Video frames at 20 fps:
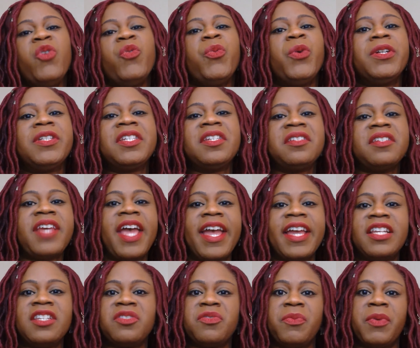For
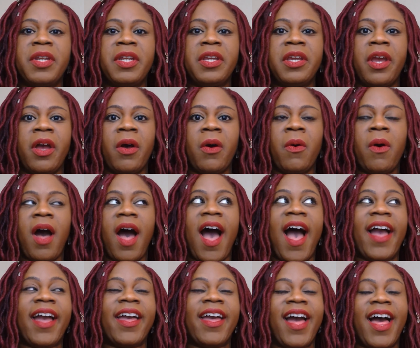today's video,
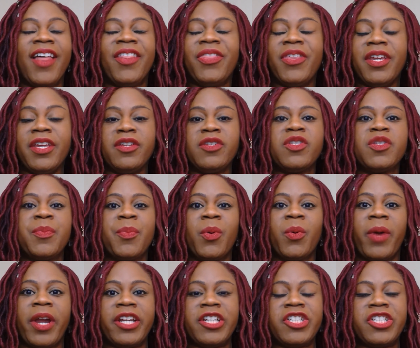I got the
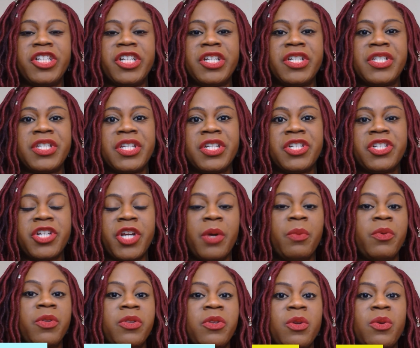inspiration to
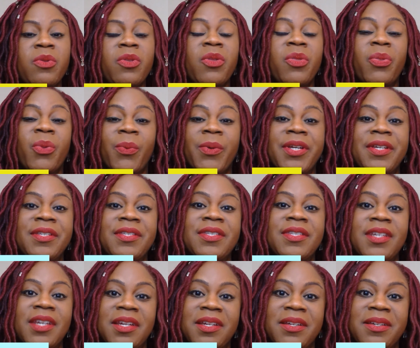share with you the 3
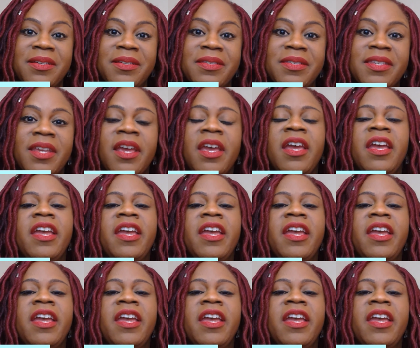C's.